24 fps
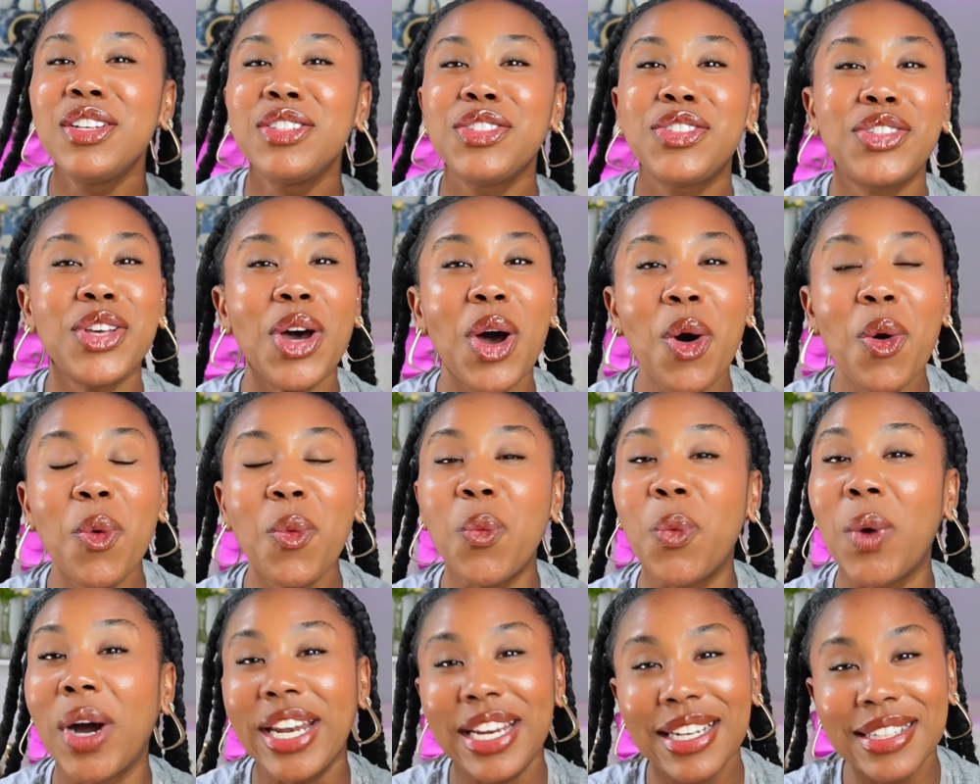So
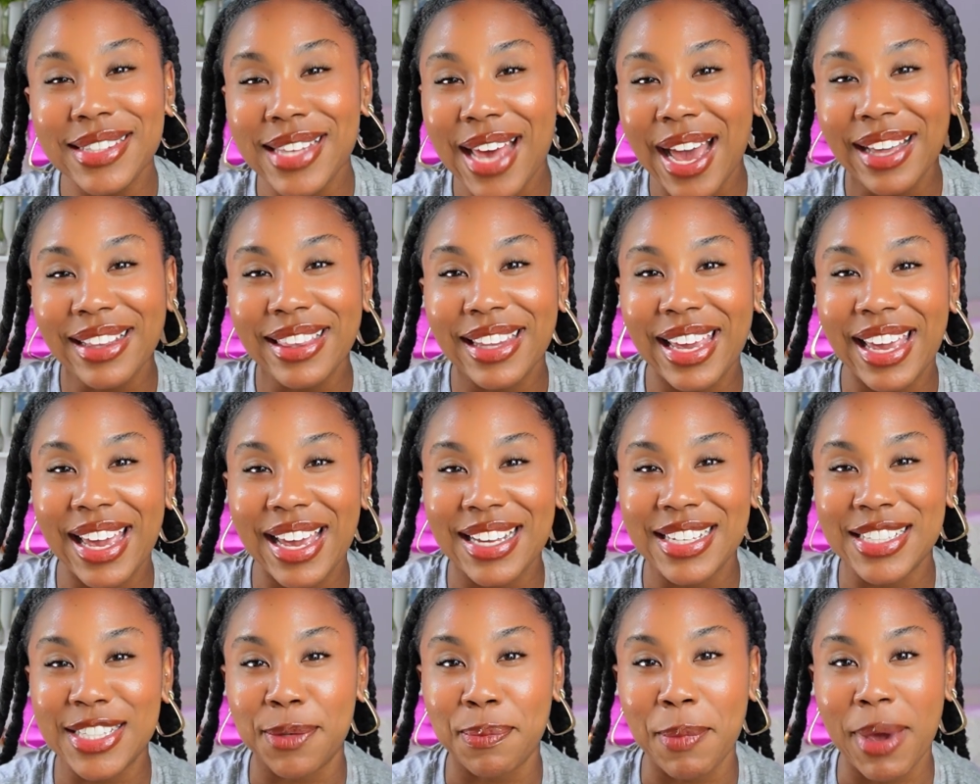what exactly
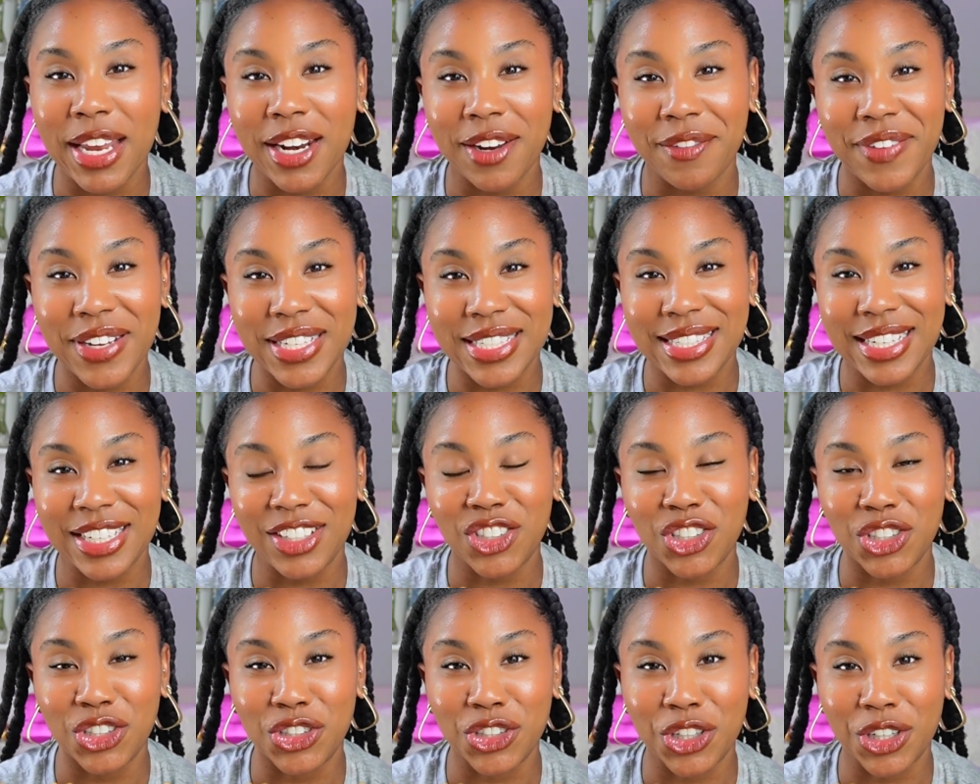is
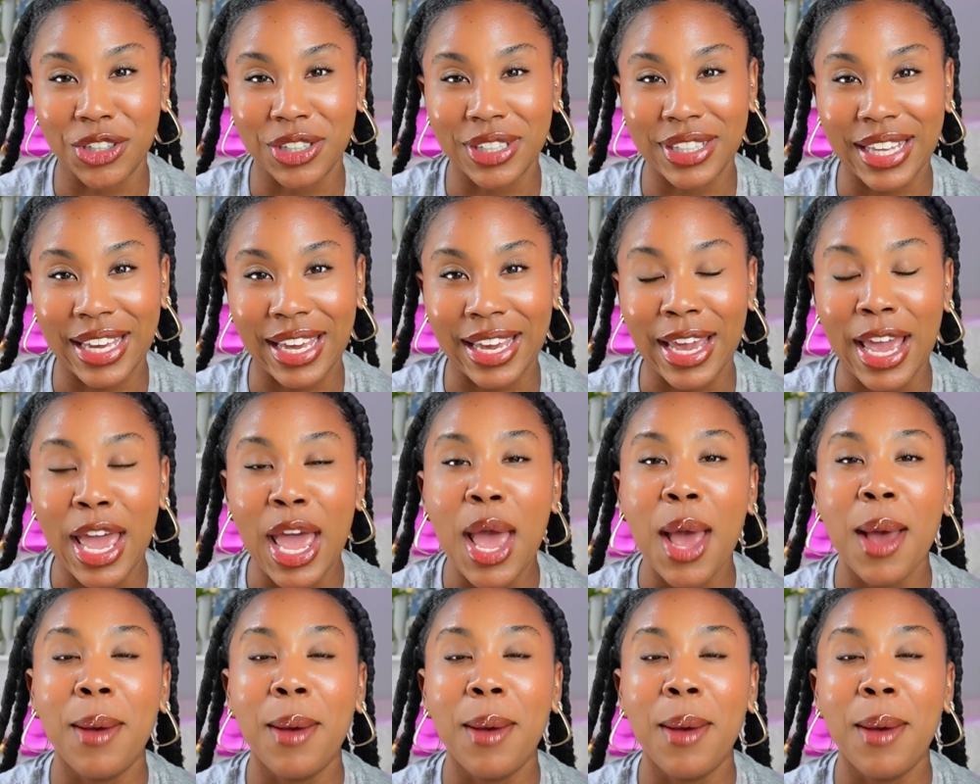manifestation journaling?